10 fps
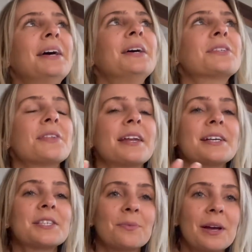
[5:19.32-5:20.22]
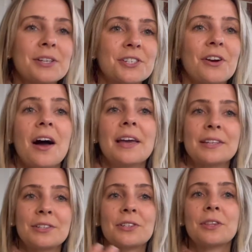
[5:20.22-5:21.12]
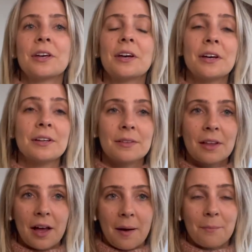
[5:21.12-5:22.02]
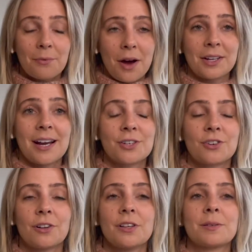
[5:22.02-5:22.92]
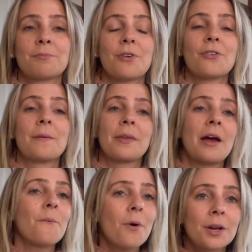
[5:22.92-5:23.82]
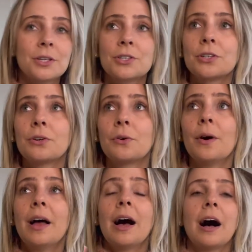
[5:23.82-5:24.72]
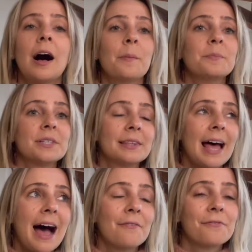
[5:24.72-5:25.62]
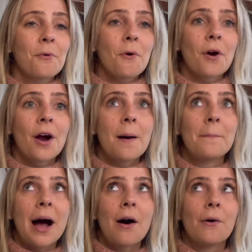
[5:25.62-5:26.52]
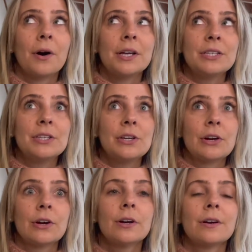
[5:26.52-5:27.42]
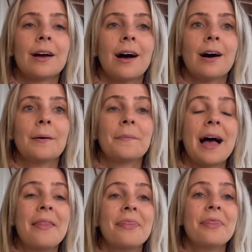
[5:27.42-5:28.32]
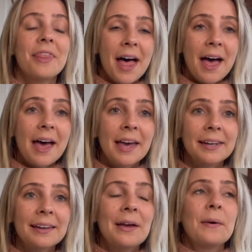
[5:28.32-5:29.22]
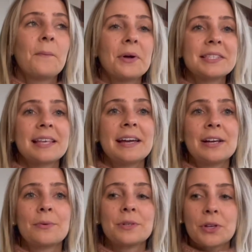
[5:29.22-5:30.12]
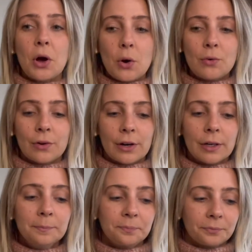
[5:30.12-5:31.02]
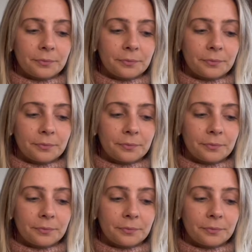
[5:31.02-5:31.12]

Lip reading: So then I switched, got into the broadcast journalism program that I wanted to, did that for about a year. And then once that year was over,